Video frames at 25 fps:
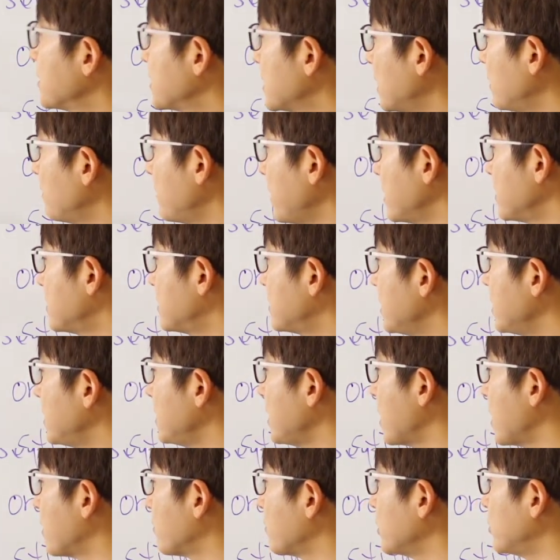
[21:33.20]
sub and
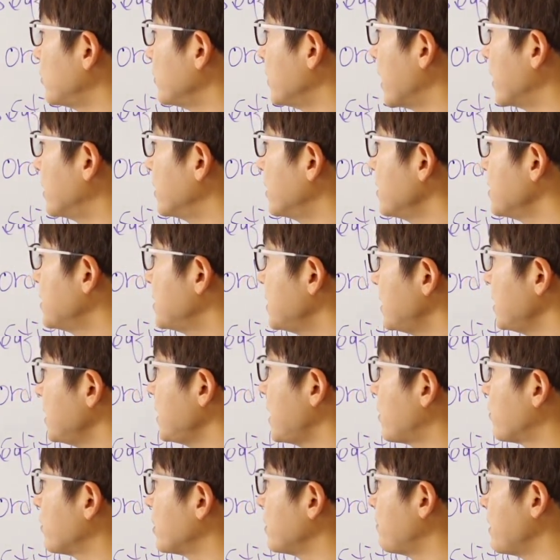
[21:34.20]
subsidiary together,
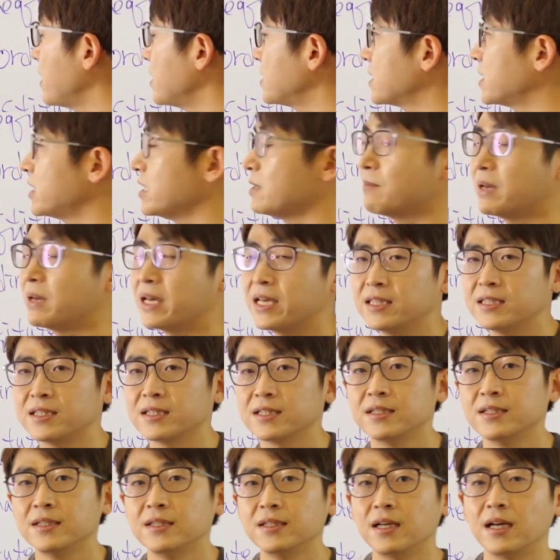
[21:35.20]
subsidiary basically
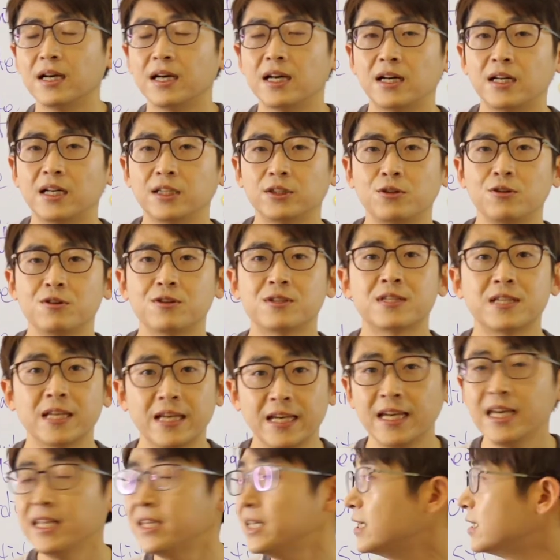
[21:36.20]
meant to
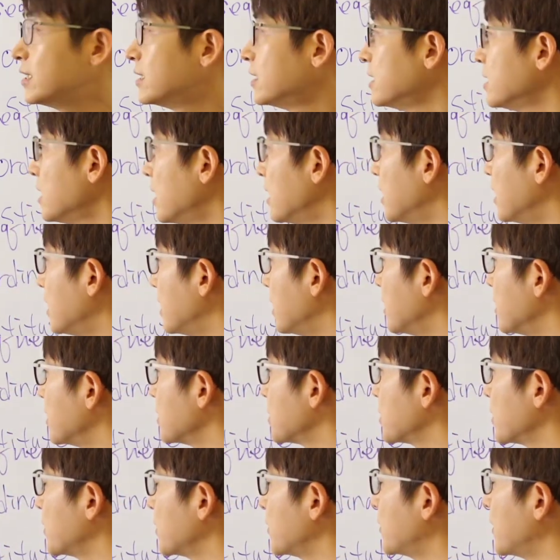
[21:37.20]
sit.
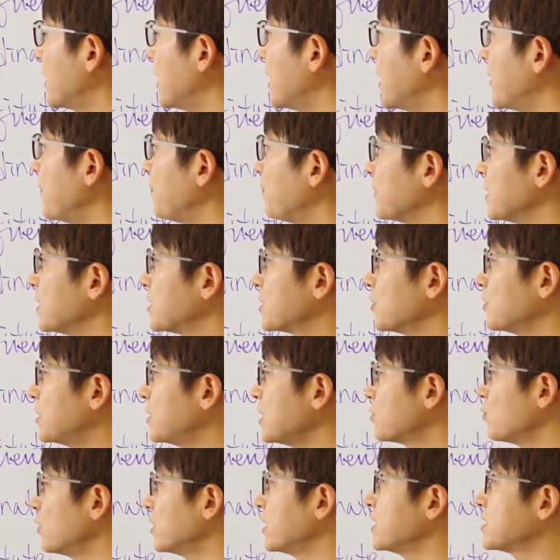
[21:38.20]
So
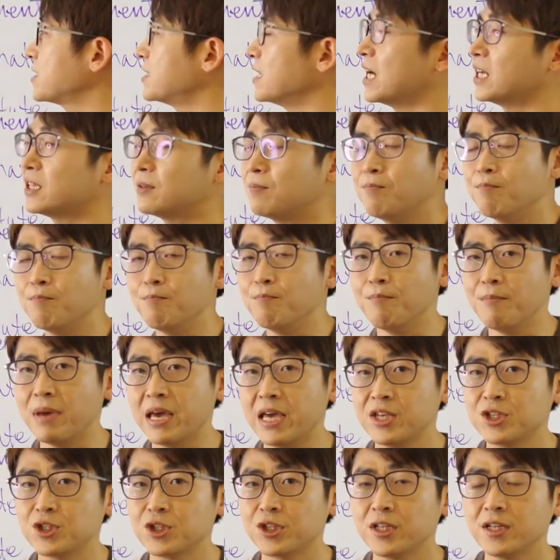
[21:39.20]
this one is not
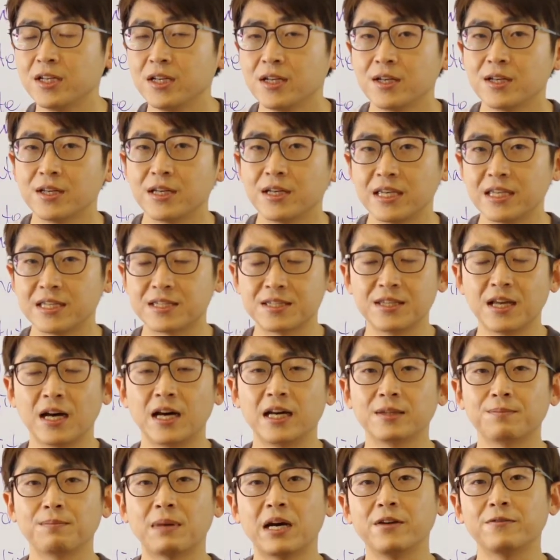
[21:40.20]
major, it's
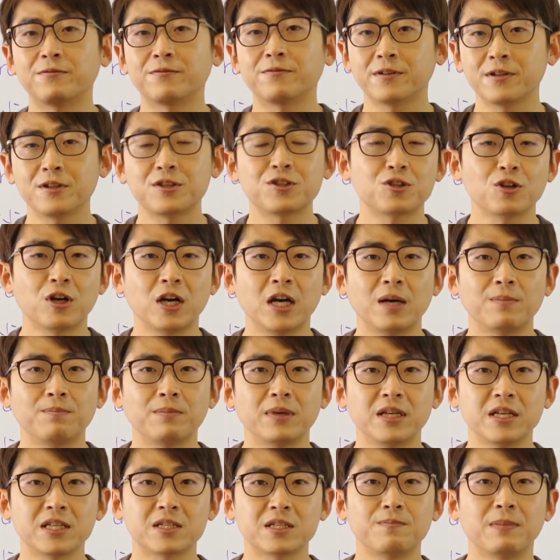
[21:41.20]
not my first job,
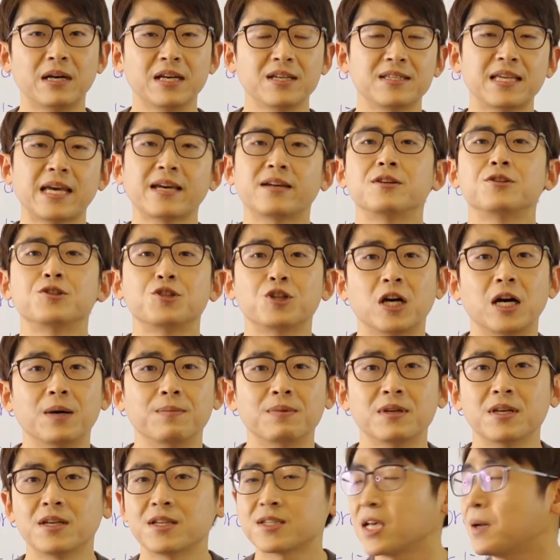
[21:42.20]
but it's my second
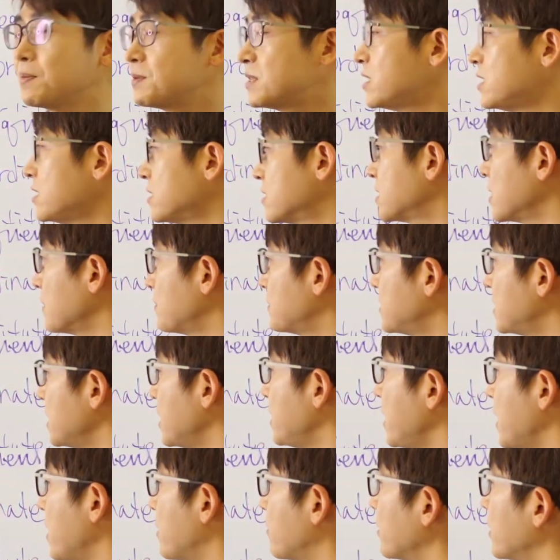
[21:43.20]
job.
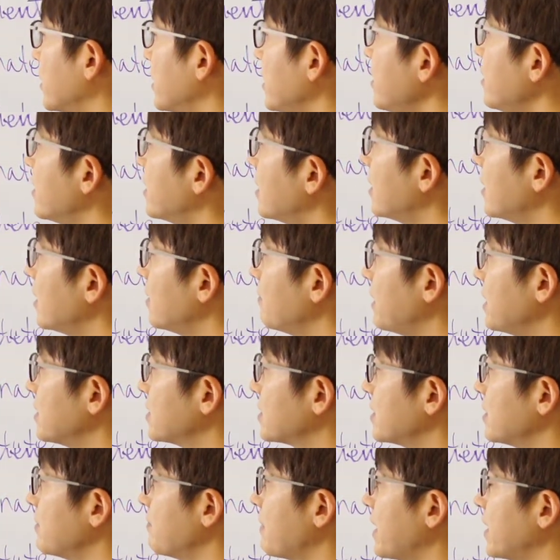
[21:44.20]
Subsidiary
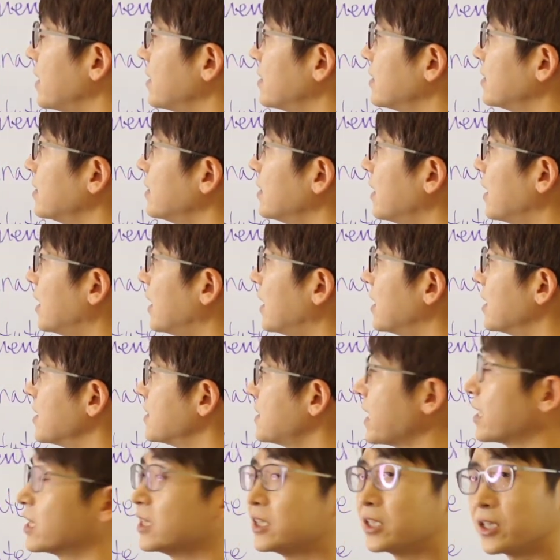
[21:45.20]
basically meant
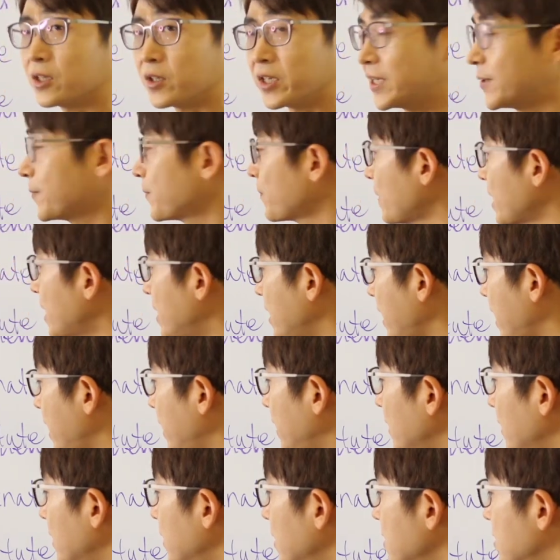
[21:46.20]
secondary.
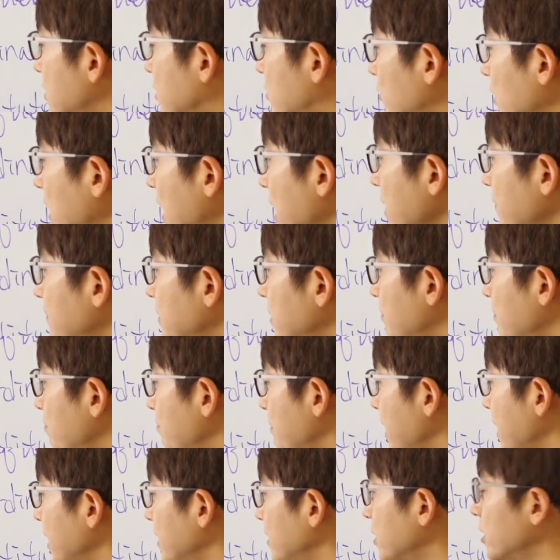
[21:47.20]
And scribe
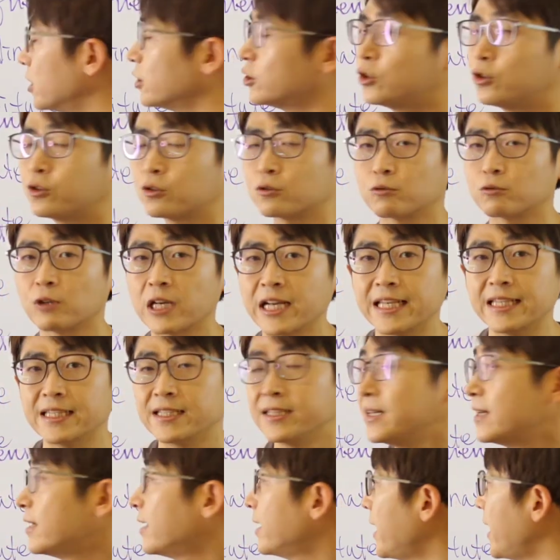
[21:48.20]
meant to
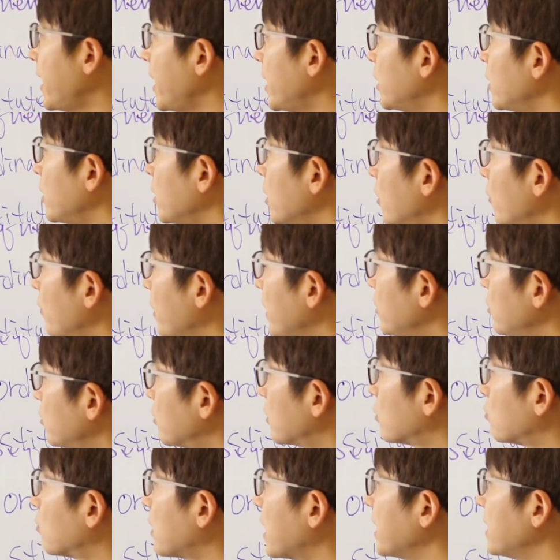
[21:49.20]
write. And when
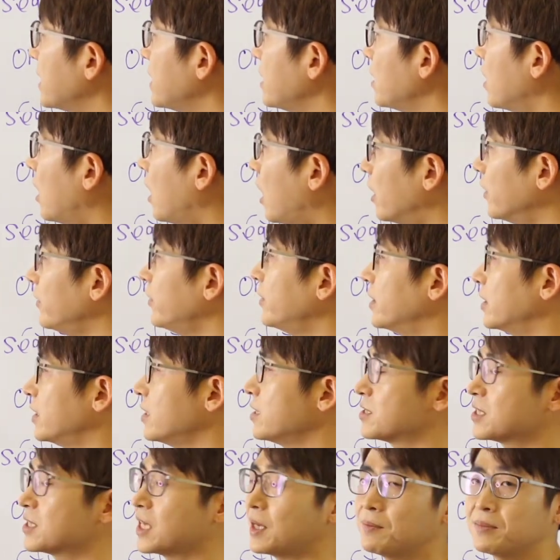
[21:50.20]
you're writing
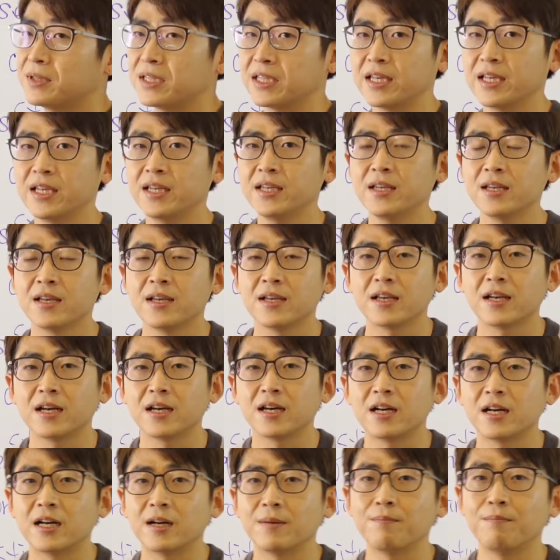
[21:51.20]
under something,
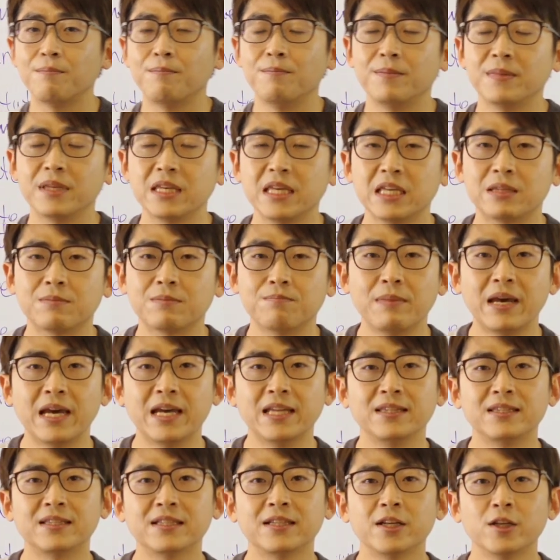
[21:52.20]
it
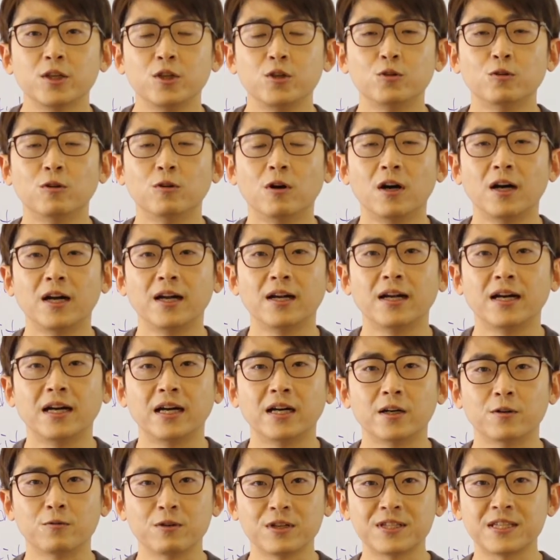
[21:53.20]
meant you
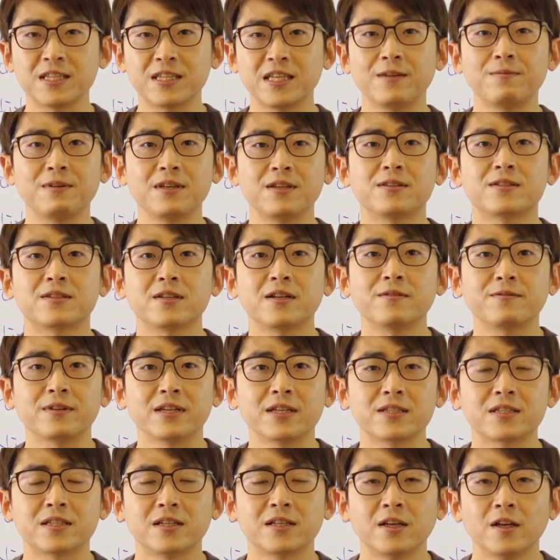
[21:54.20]
are receiving
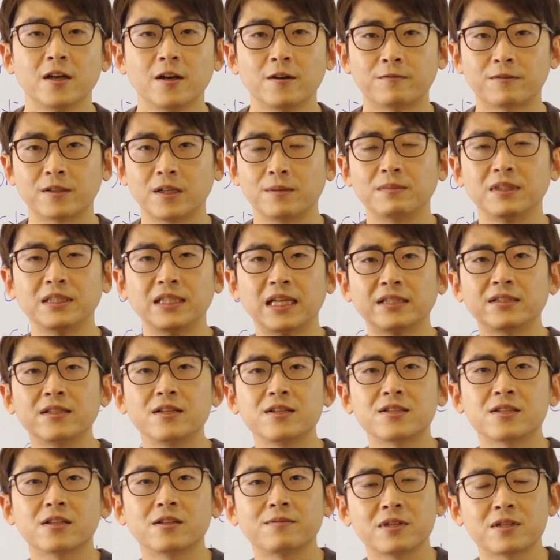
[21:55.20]
service from
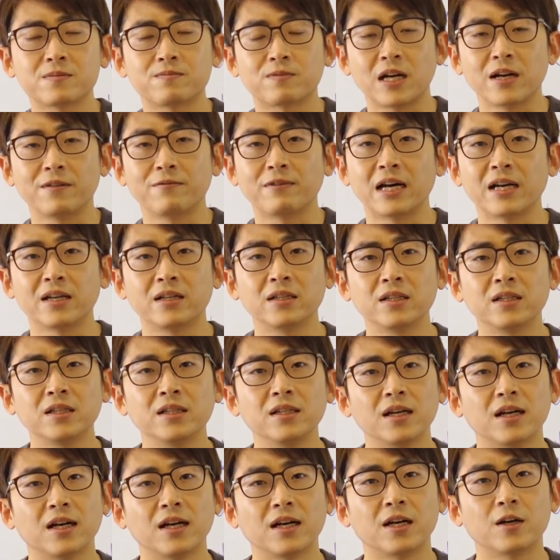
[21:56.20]
another service provider